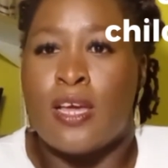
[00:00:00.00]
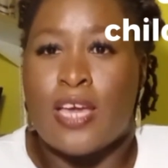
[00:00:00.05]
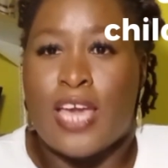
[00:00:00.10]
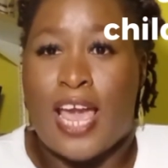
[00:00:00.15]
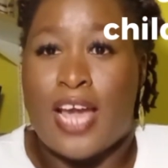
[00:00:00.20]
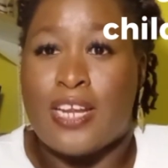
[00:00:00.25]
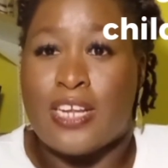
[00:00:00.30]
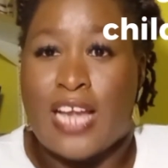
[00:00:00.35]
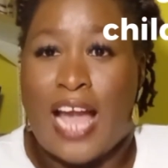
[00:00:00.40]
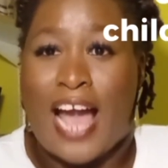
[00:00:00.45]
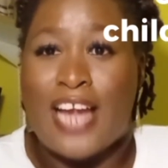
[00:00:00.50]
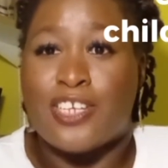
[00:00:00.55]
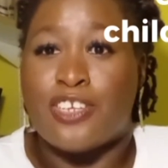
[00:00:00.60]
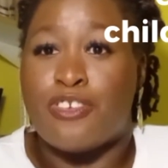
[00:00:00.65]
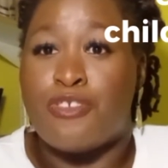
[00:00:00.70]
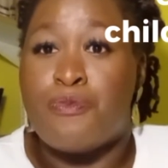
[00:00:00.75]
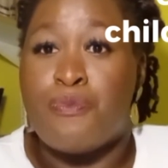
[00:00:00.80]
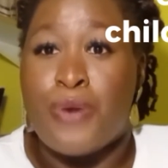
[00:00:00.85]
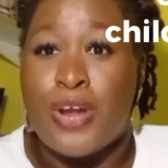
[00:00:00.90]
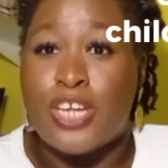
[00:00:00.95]
can
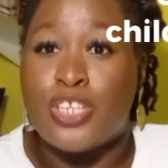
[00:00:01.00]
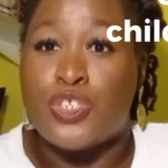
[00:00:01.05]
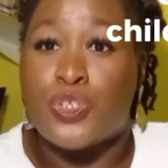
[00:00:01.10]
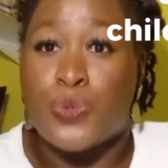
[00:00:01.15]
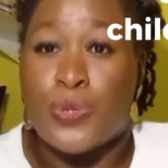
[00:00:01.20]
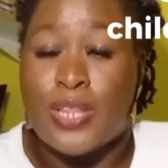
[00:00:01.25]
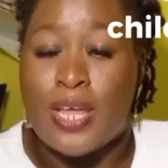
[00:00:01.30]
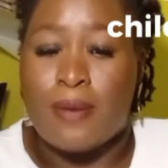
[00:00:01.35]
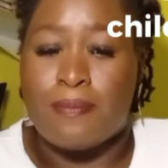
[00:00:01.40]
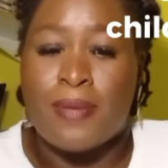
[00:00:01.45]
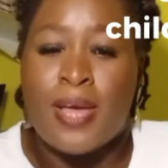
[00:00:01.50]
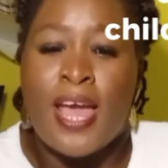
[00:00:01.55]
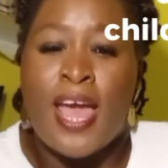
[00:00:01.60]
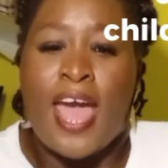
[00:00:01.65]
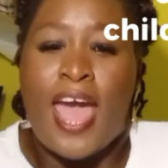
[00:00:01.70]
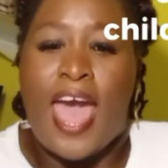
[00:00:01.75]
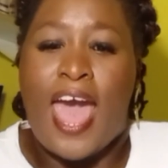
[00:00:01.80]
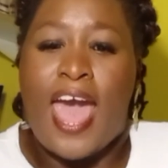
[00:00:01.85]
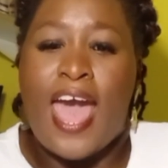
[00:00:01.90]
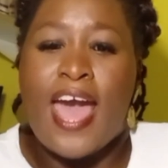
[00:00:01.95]
kind of bring to them.
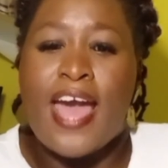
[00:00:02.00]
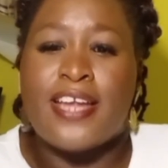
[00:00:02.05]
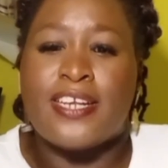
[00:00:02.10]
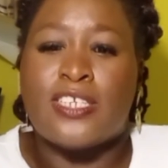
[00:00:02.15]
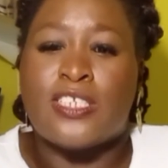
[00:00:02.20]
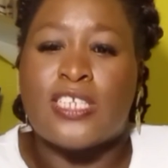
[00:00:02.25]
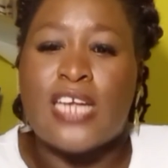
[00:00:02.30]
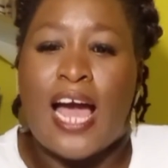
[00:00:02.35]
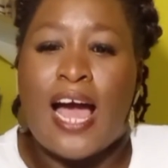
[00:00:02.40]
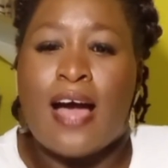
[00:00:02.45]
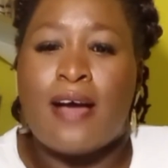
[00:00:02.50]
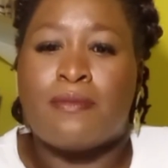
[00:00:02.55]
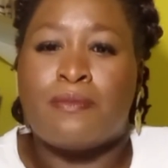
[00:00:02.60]
And